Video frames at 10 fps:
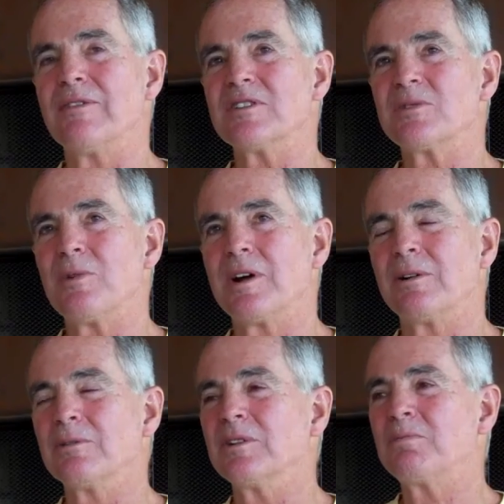heavy
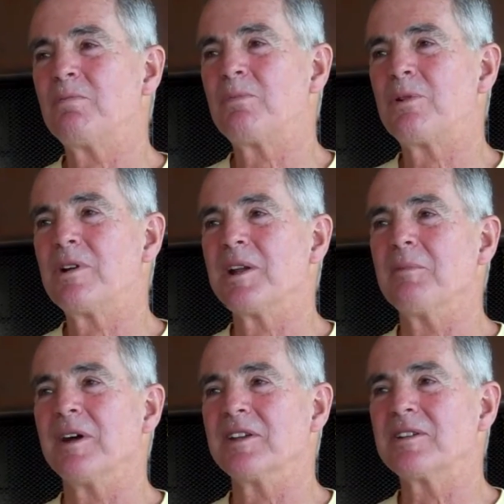sweater was pretty
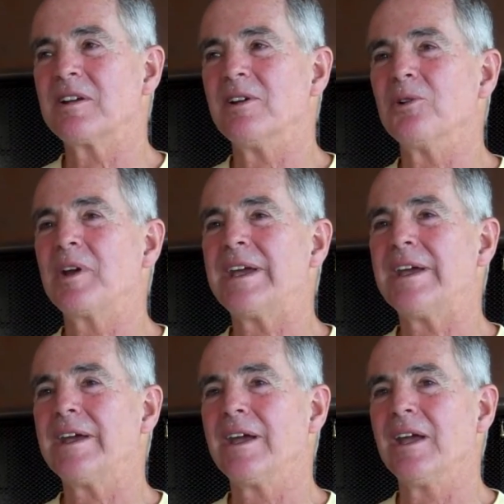much
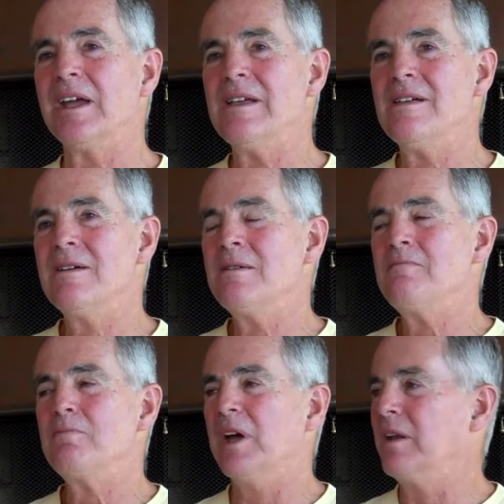okay.
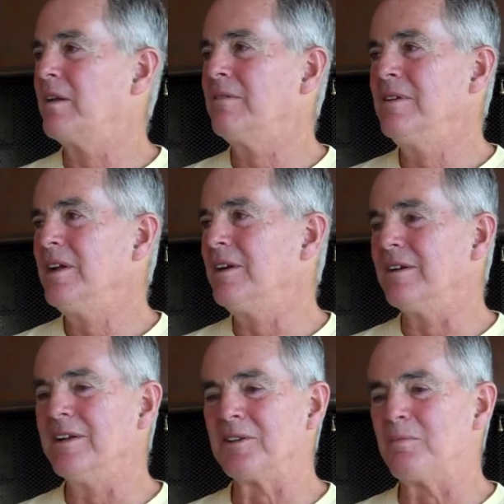But,
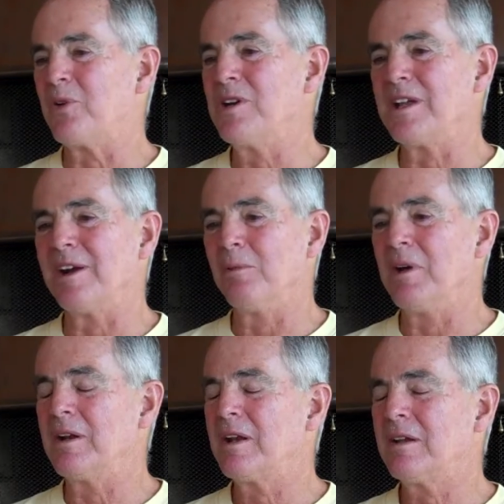it is pretty here,
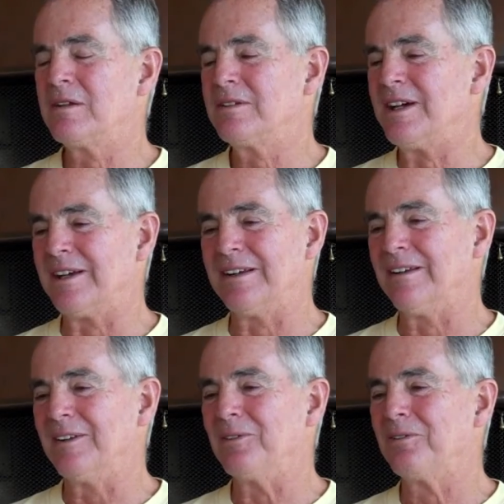but God,
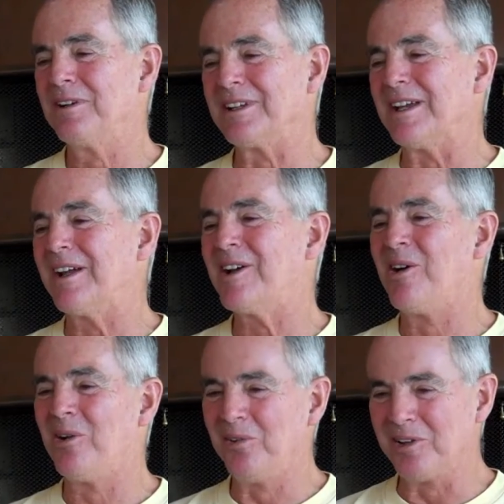it's really
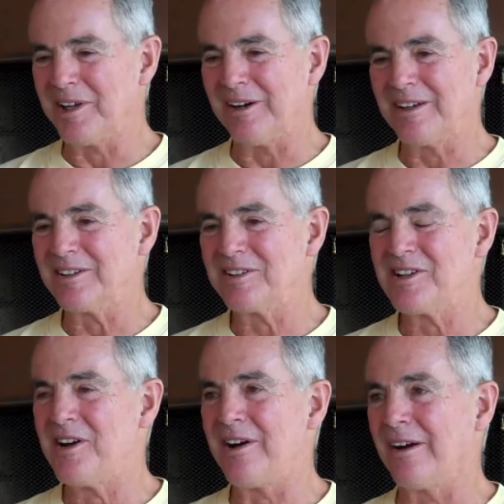cold here because it's
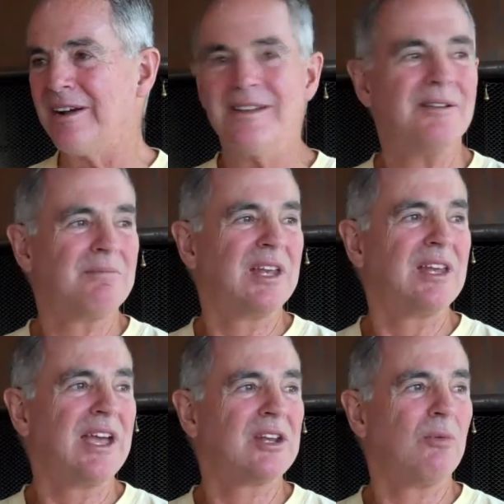dark. I mean,
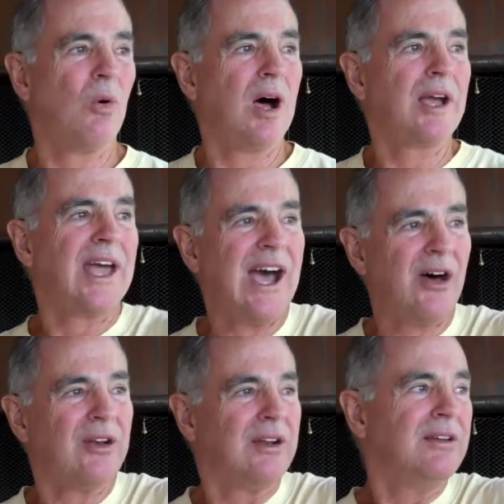you had to walk
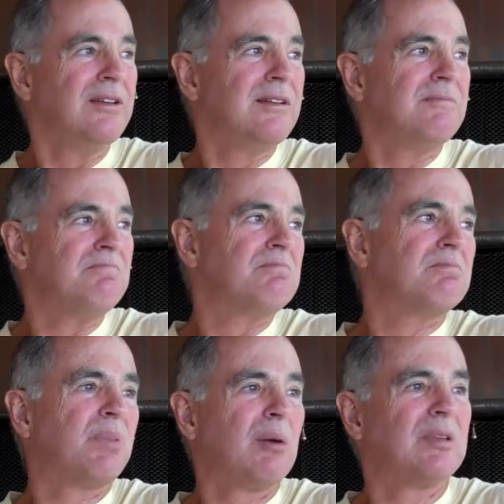out
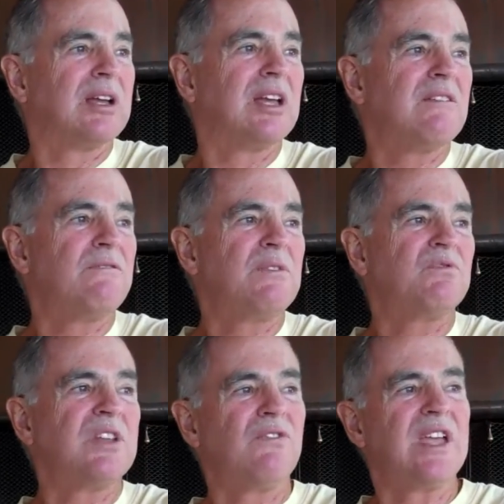probably
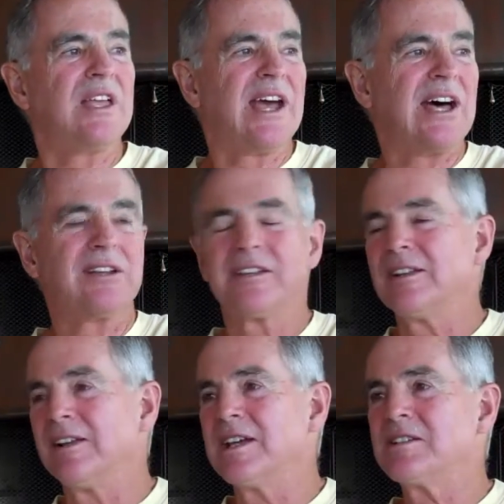50 feet out into
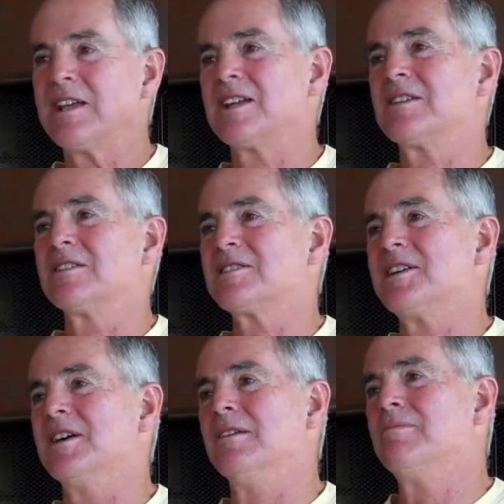the lake to get to the
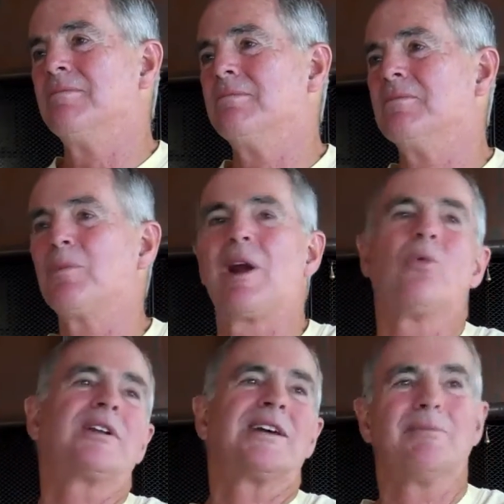sun, no matter
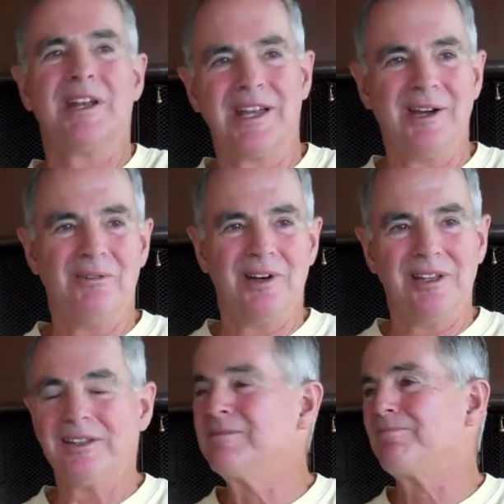what time of day it
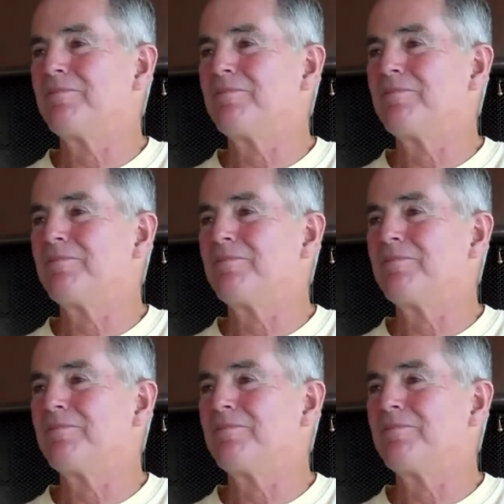was,